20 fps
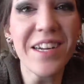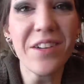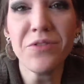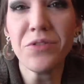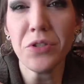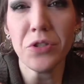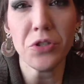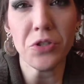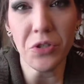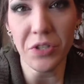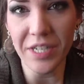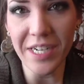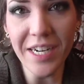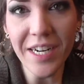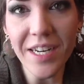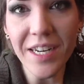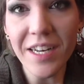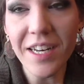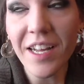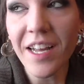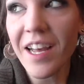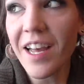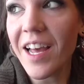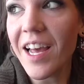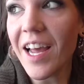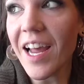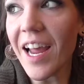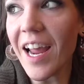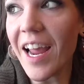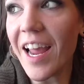down the street.
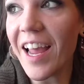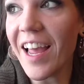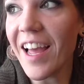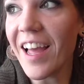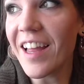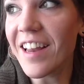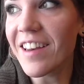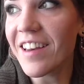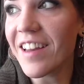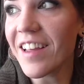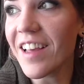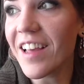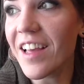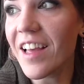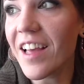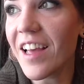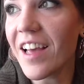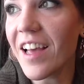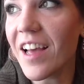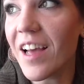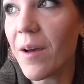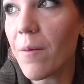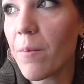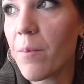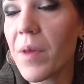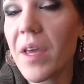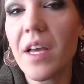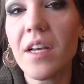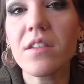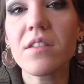And
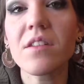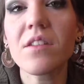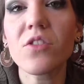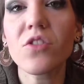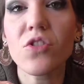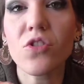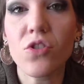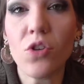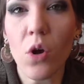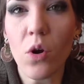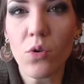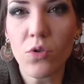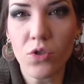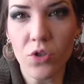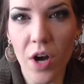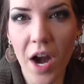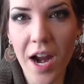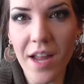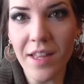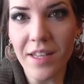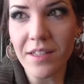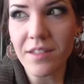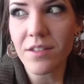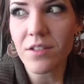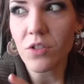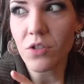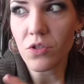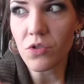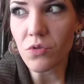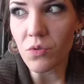because it's so dry, like
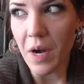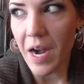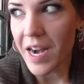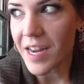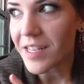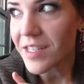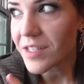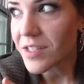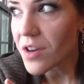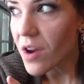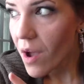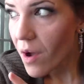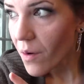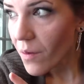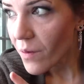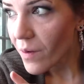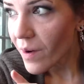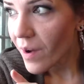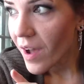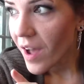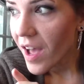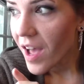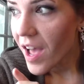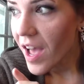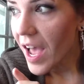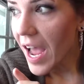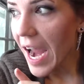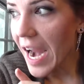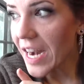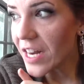this is dry snow
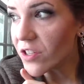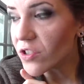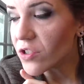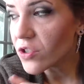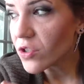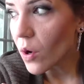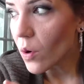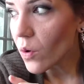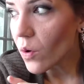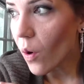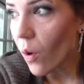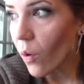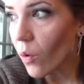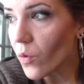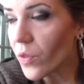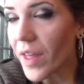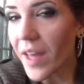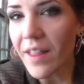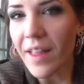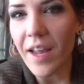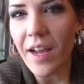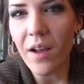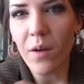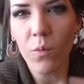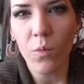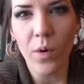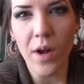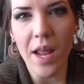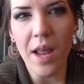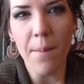and it's so cold that like
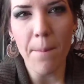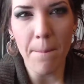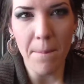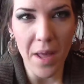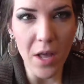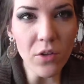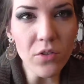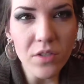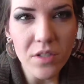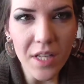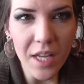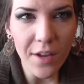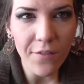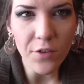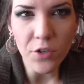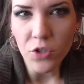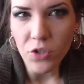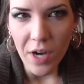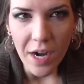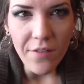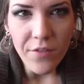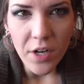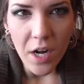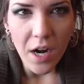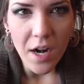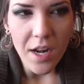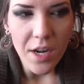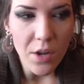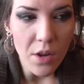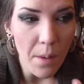when it melts, like if you're driving
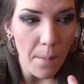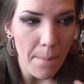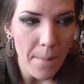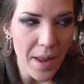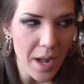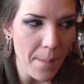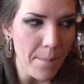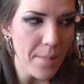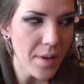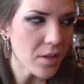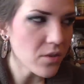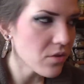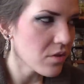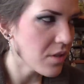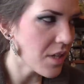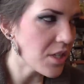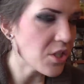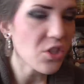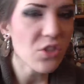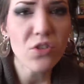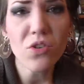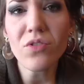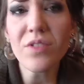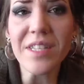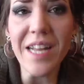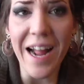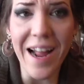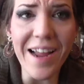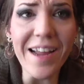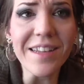on it and, you, and it melts, it just turns
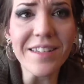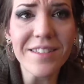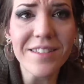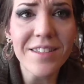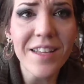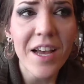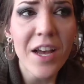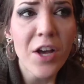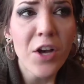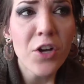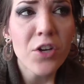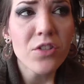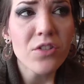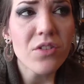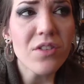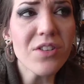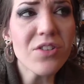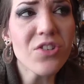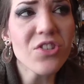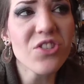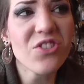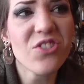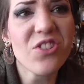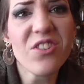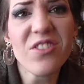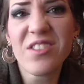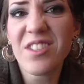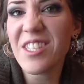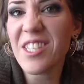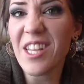to ice. So then you just
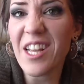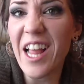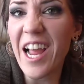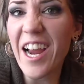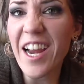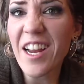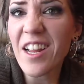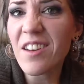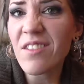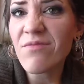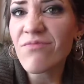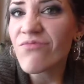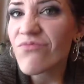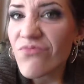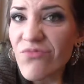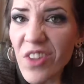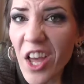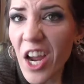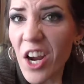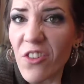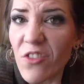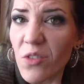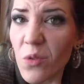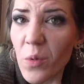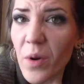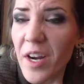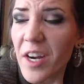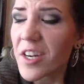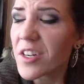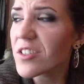start sliding
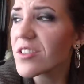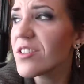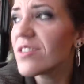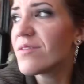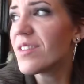everywhere,